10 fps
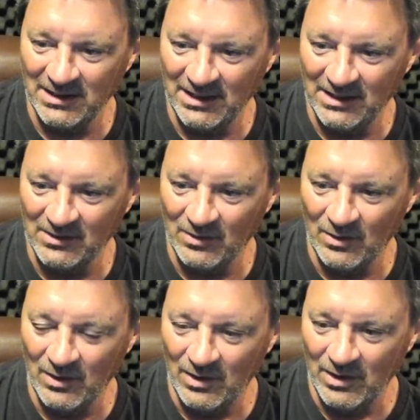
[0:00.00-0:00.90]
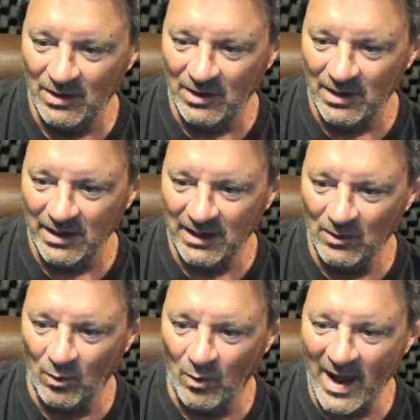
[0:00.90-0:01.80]
in, in
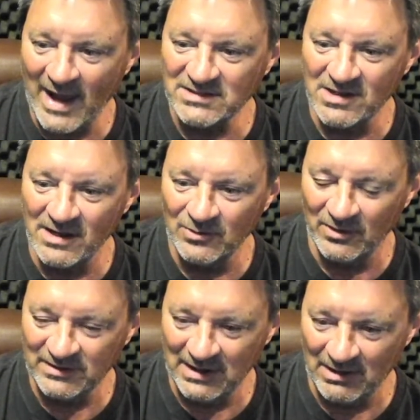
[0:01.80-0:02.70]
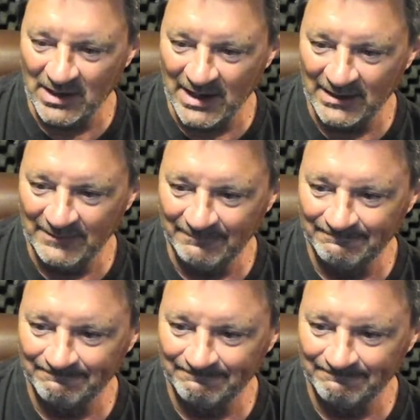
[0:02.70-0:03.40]
Waxhaw, North Carolina.